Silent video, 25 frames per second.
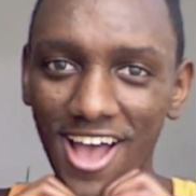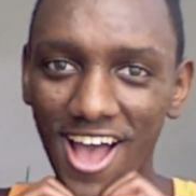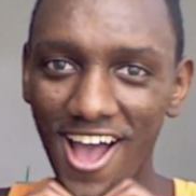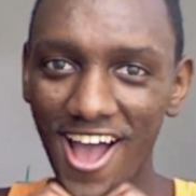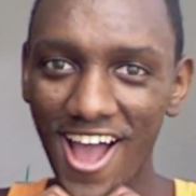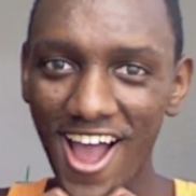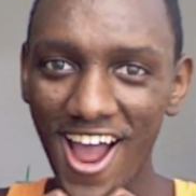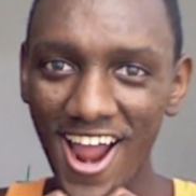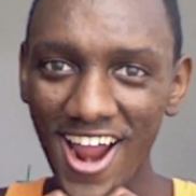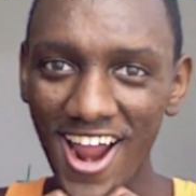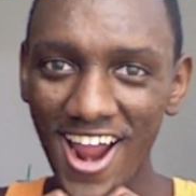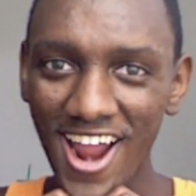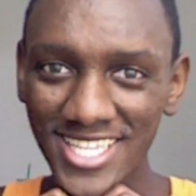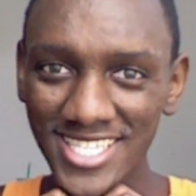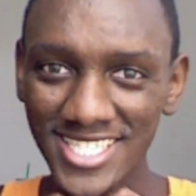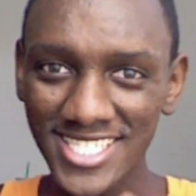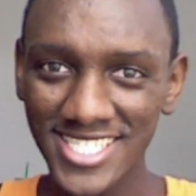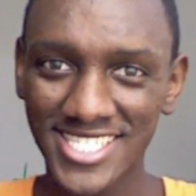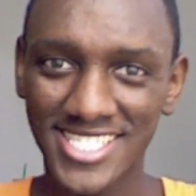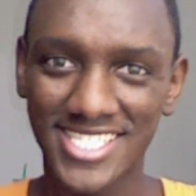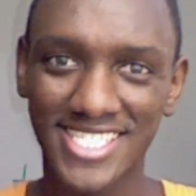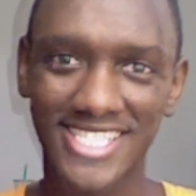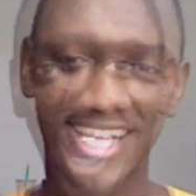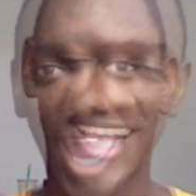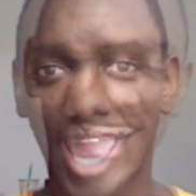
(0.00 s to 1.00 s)

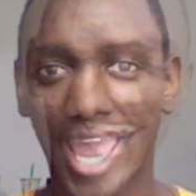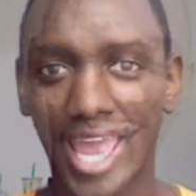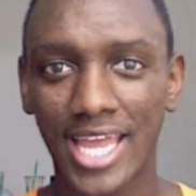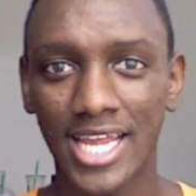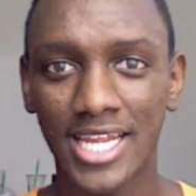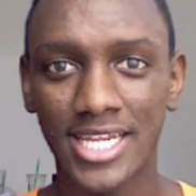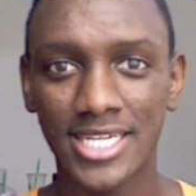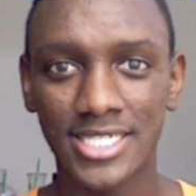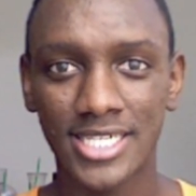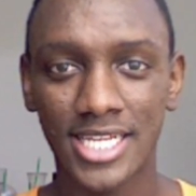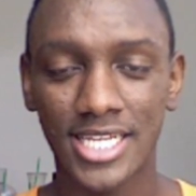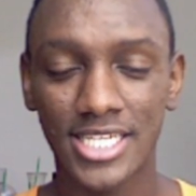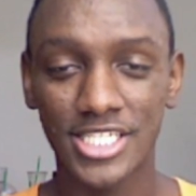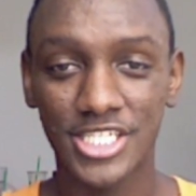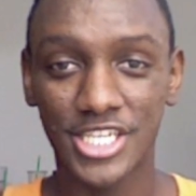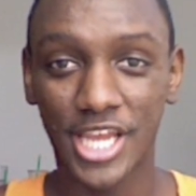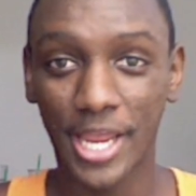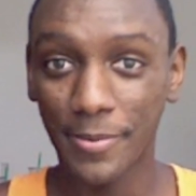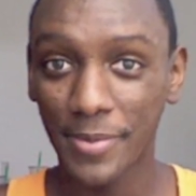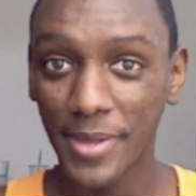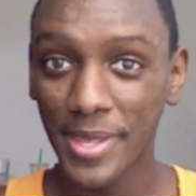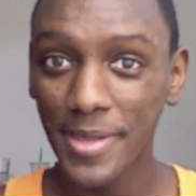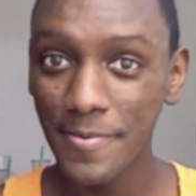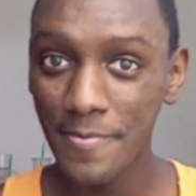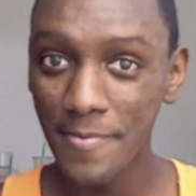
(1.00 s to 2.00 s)
Hearts. And
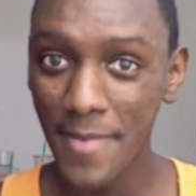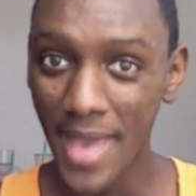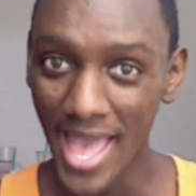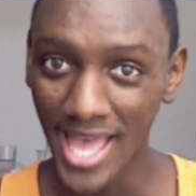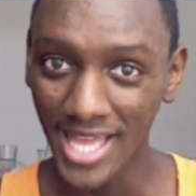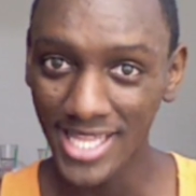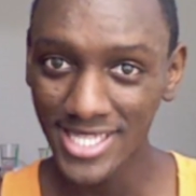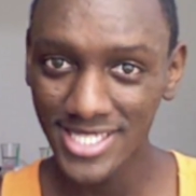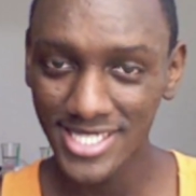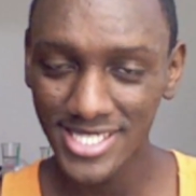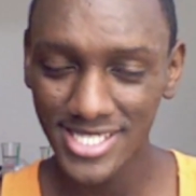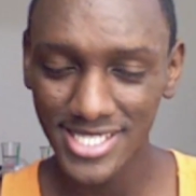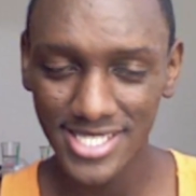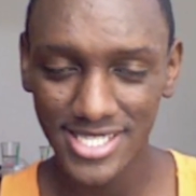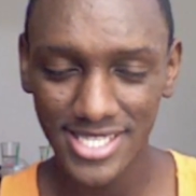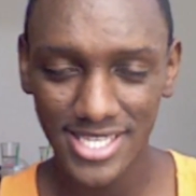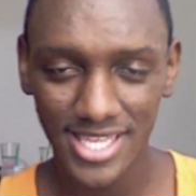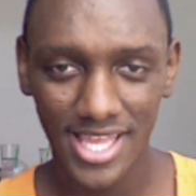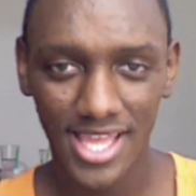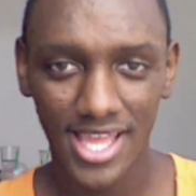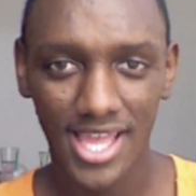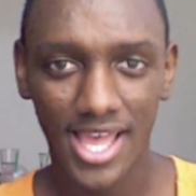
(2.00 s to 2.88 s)
JP Metz.